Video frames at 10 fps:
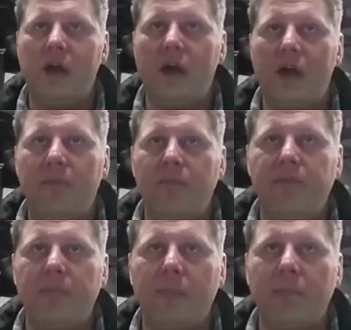um,
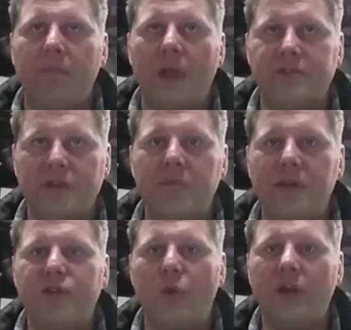it's going to
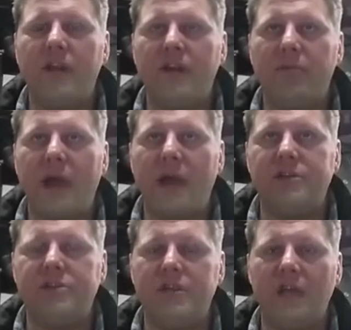be a 20 liter
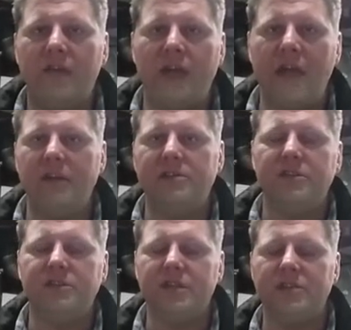batch and that is
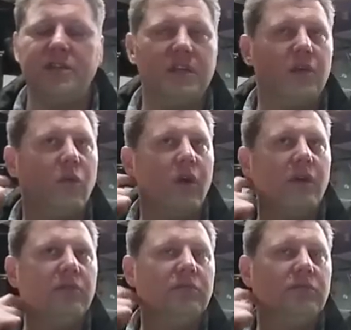a 16
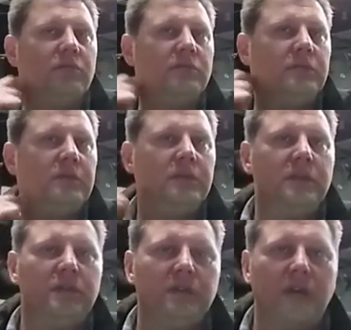quart
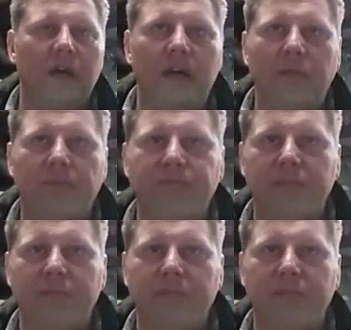um,